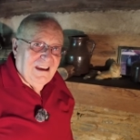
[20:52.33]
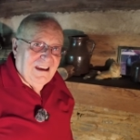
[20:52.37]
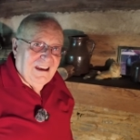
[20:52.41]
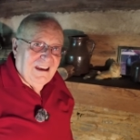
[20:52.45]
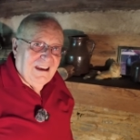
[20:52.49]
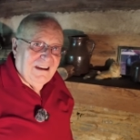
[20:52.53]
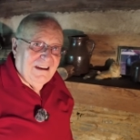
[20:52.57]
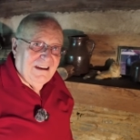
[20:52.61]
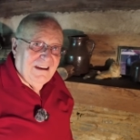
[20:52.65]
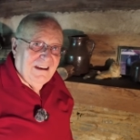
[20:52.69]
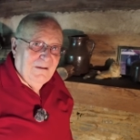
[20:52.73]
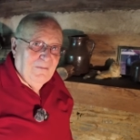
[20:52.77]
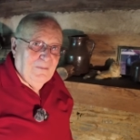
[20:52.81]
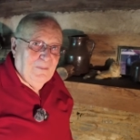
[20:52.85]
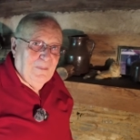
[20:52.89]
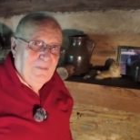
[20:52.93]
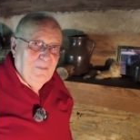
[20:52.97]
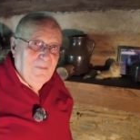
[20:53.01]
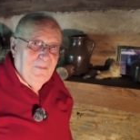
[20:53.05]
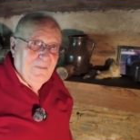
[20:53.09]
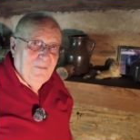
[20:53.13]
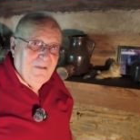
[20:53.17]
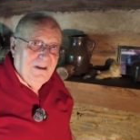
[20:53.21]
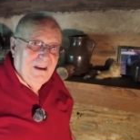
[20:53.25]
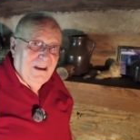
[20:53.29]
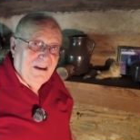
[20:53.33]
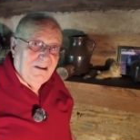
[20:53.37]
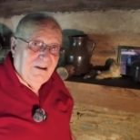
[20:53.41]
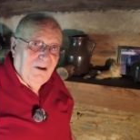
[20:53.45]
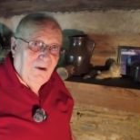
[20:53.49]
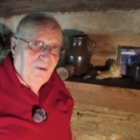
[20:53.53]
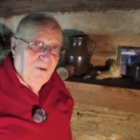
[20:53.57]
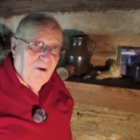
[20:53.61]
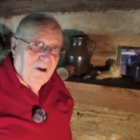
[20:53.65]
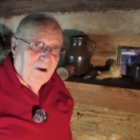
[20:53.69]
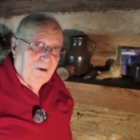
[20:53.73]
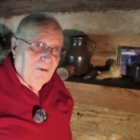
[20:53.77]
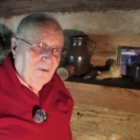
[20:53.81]
and he didn't
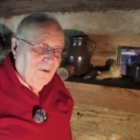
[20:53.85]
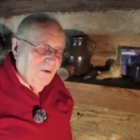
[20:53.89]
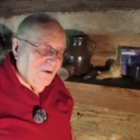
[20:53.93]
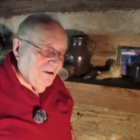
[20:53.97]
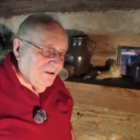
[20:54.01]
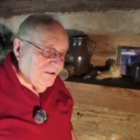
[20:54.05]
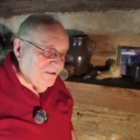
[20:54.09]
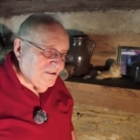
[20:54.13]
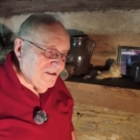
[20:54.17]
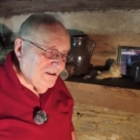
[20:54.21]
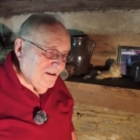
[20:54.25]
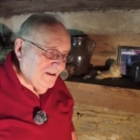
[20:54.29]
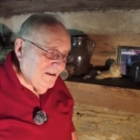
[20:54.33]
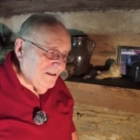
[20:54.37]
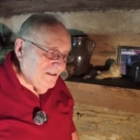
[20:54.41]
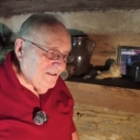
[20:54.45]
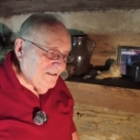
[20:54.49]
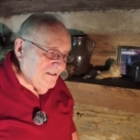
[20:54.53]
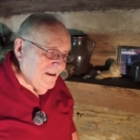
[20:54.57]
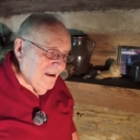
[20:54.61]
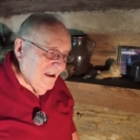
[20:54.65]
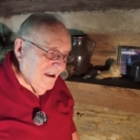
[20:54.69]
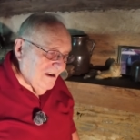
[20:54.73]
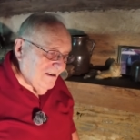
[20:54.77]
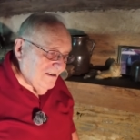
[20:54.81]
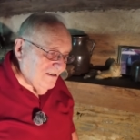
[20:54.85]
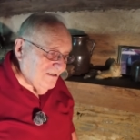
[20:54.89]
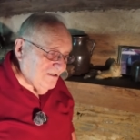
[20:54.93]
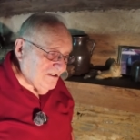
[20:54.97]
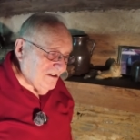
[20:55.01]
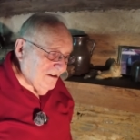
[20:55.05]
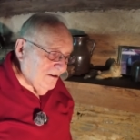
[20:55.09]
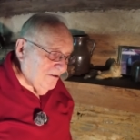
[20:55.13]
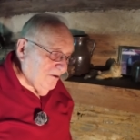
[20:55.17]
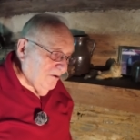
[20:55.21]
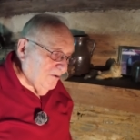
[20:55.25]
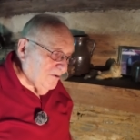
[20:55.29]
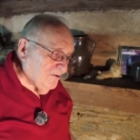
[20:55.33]
know what it was, and his daddy
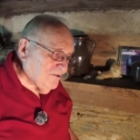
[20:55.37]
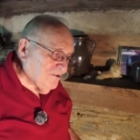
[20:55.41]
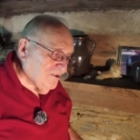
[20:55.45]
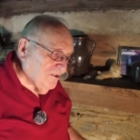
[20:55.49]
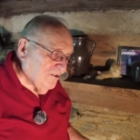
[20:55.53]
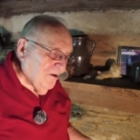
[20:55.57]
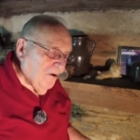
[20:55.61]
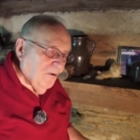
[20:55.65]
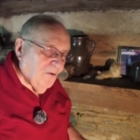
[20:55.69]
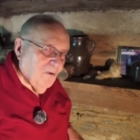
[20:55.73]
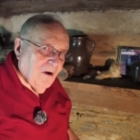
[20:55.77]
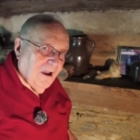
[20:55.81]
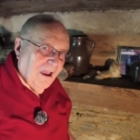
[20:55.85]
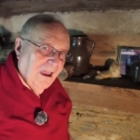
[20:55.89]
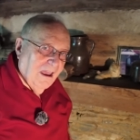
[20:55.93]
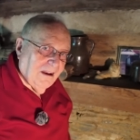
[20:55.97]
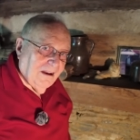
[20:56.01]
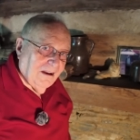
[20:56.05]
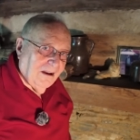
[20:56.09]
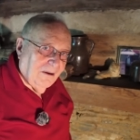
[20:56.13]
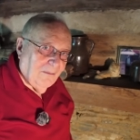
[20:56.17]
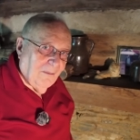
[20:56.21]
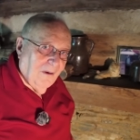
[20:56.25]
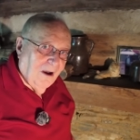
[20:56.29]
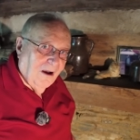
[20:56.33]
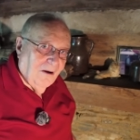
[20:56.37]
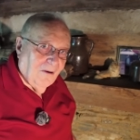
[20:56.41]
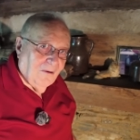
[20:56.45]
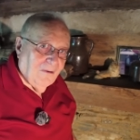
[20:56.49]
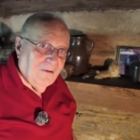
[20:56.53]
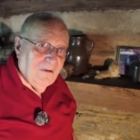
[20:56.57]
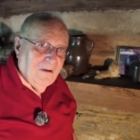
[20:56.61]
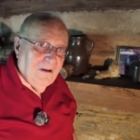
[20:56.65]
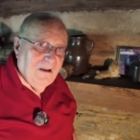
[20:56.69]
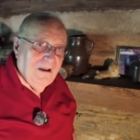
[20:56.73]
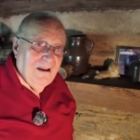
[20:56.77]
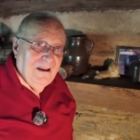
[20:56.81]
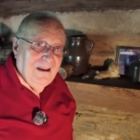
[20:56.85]
said, "Oh, it's an old
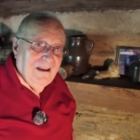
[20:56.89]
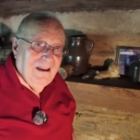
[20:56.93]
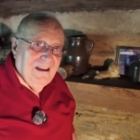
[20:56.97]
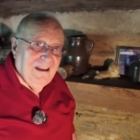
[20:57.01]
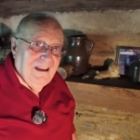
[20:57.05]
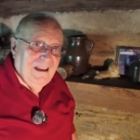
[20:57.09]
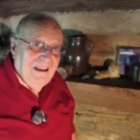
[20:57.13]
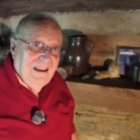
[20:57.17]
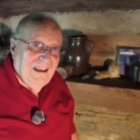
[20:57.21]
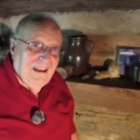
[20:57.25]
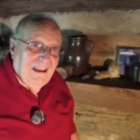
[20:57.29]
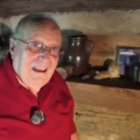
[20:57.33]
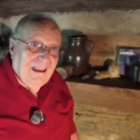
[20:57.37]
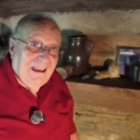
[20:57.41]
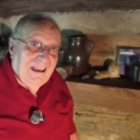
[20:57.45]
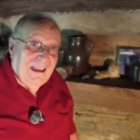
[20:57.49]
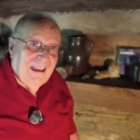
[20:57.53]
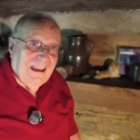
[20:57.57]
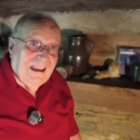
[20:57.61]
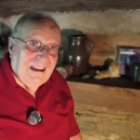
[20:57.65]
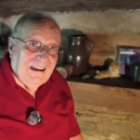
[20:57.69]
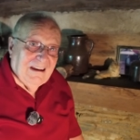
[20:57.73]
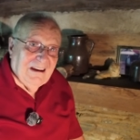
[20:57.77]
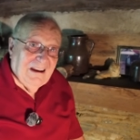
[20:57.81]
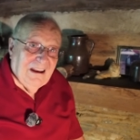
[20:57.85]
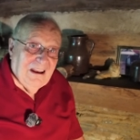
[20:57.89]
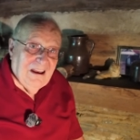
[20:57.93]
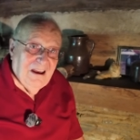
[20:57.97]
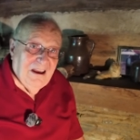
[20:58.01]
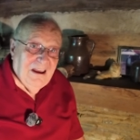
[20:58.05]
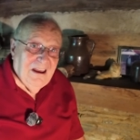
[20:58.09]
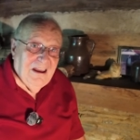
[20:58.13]
cannonball." And